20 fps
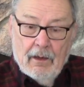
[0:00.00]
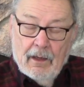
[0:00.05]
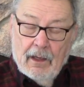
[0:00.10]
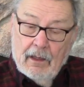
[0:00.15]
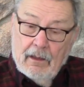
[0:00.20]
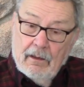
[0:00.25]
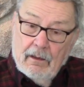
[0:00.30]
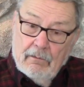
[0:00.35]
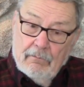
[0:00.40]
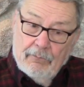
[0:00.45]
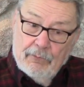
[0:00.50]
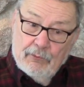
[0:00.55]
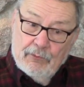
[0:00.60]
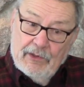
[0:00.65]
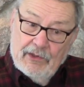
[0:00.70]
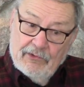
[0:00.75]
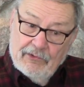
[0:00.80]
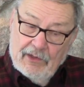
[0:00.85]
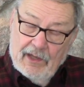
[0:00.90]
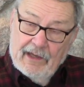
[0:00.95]
And the
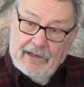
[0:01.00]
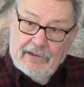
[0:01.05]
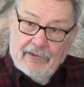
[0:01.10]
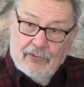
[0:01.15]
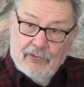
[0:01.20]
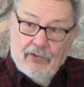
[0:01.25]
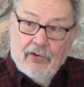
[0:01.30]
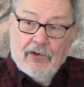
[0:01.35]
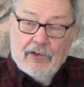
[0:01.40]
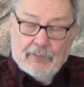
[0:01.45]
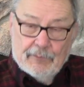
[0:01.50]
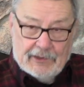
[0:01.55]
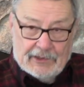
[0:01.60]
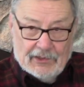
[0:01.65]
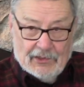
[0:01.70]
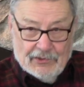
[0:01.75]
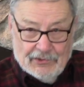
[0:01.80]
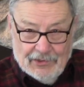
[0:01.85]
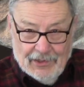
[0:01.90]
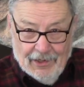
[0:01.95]
reason I can do it is
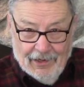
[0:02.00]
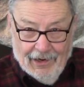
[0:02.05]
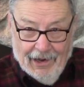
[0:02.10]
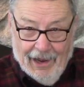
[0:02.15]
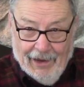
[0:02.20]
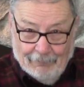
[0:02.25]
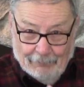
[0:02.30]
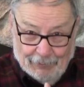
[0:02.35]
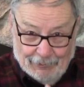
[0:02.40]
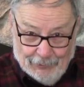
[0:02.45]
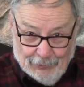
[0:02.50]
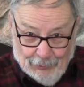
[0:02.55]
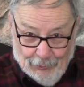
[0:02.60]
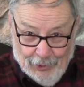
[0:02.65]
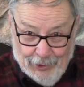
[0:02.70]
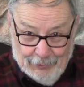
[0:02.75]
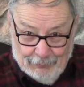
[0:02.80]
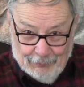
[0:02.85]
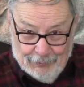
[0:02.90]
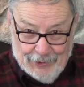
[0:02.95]
because I've been
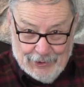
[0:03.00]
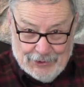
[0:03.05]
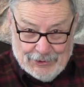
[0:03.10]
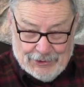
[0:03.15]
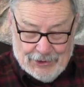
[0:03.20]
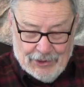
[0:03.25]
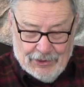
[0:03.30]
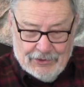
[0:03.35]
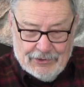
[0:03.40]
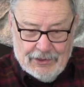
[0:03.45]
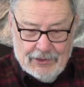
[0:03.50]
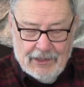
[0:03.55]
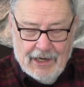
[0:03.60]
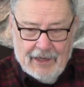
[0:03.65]
doing research,